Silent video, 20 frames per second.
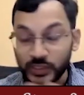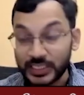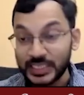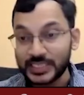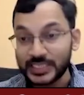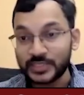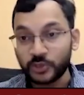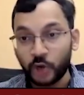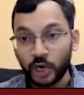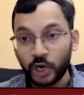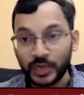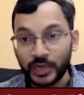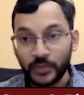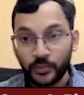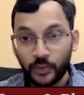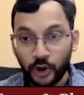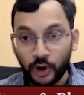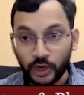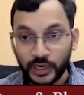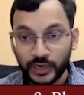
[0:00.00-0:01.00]
it is not
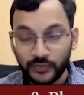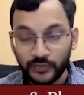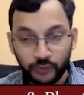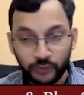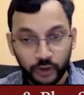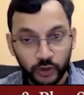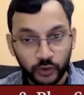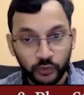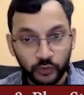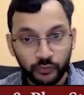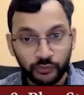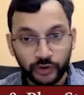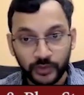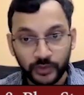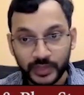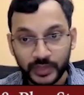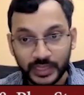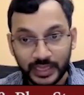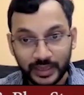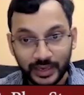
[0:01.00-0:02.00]
important for you
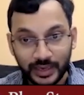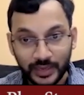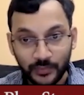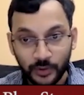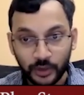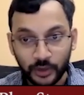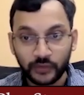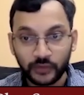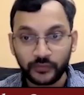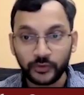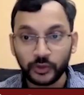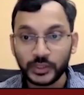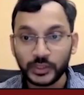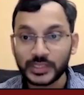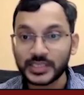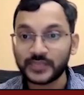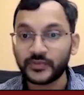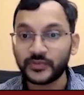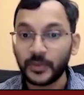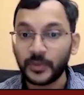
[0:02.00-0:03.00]
from theory point of view.
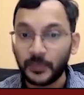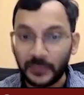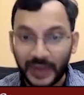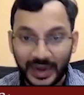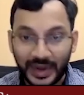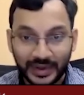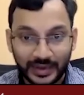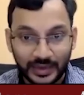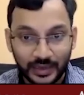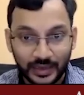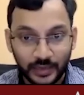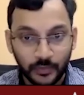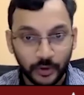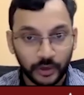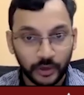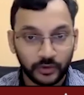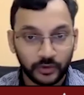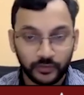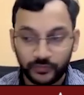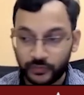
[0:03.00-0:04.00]
This is from a practical
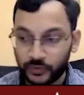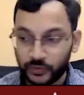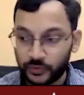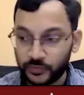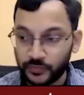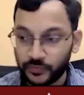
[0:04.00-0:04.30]
point of view.